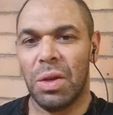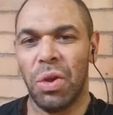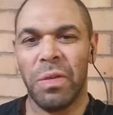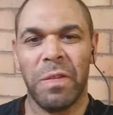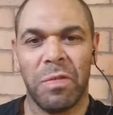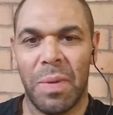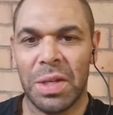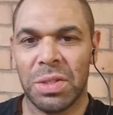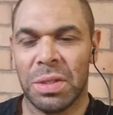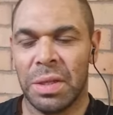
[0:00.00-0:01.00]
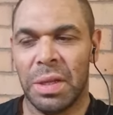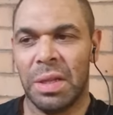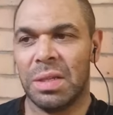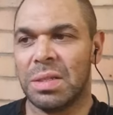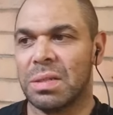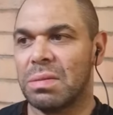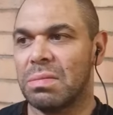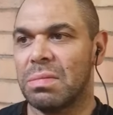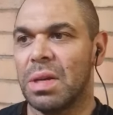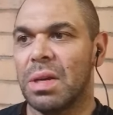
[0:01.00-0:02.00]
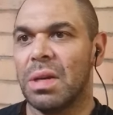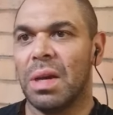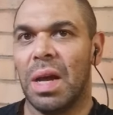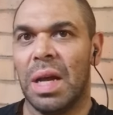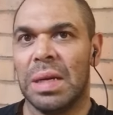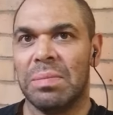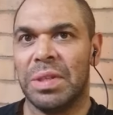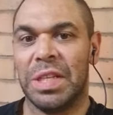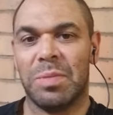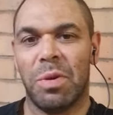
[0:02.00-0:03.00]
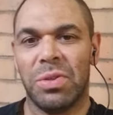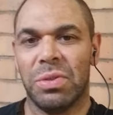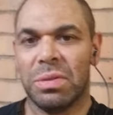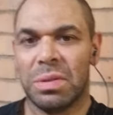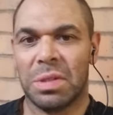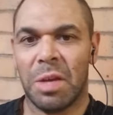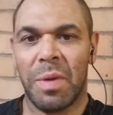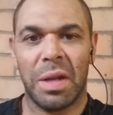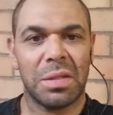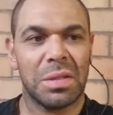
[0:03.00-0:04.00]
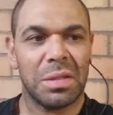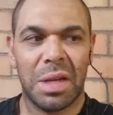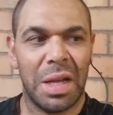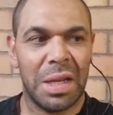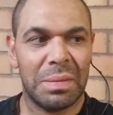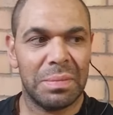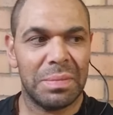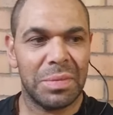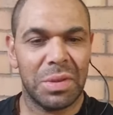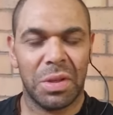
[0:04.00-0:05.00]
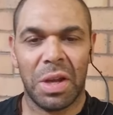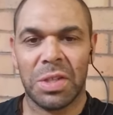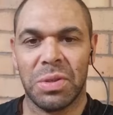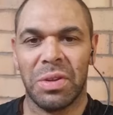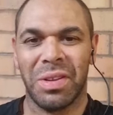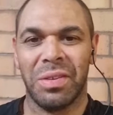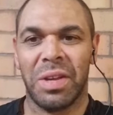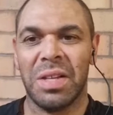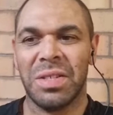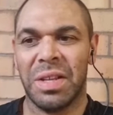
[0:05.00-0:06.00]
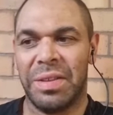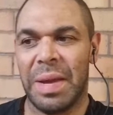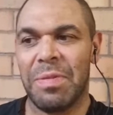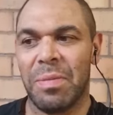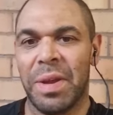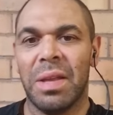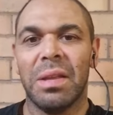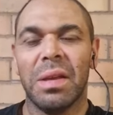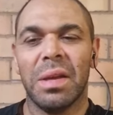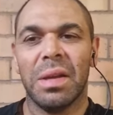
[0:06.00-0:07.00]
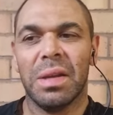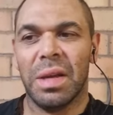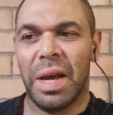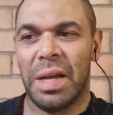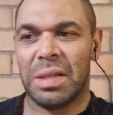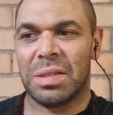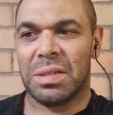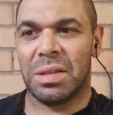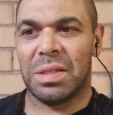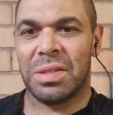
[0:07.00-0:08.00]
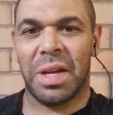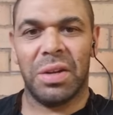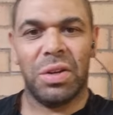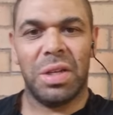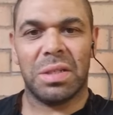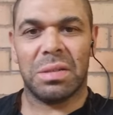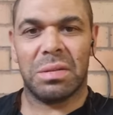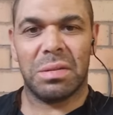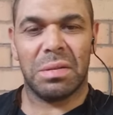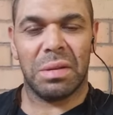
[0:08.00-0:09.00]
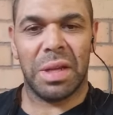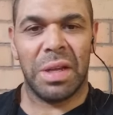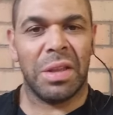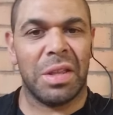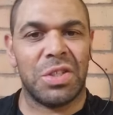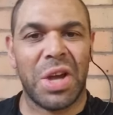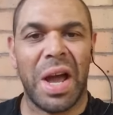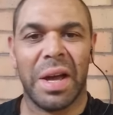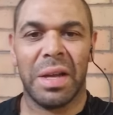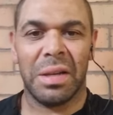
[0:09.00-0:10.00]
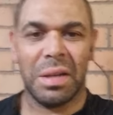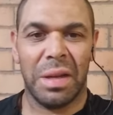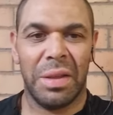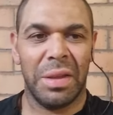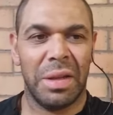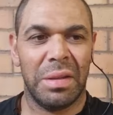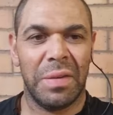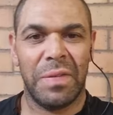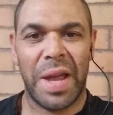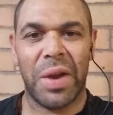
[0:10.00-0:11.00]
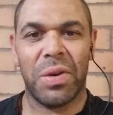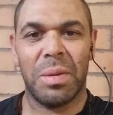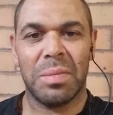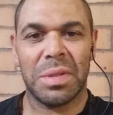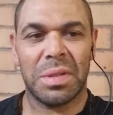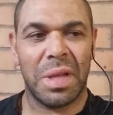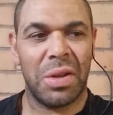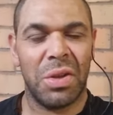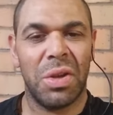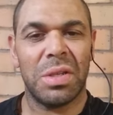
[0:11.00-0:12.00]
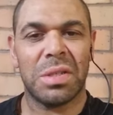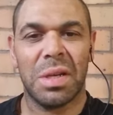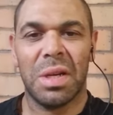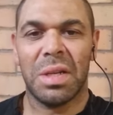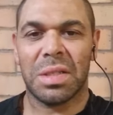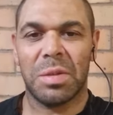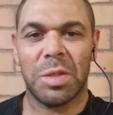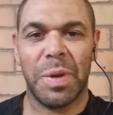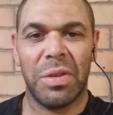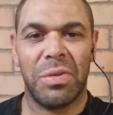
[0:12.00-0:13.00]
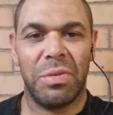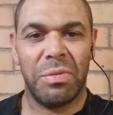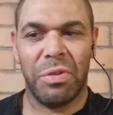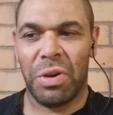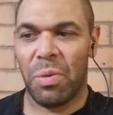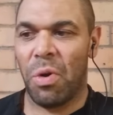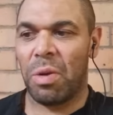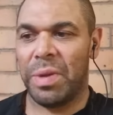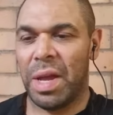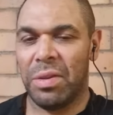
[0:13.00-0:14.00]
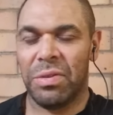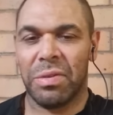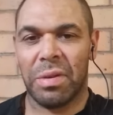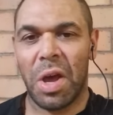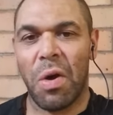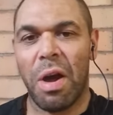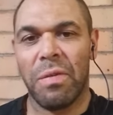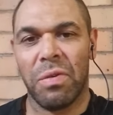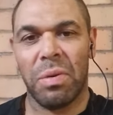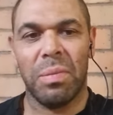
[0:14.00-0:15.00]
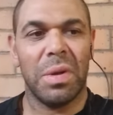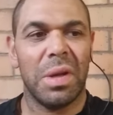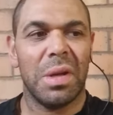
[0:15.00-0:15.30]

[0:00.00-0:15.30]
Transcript: lot of information in this module, so much. It goes into depth a bit, and it's starting to get into the jargon and the different acronyms that are used. So I've just been trying to write them down and just go over them,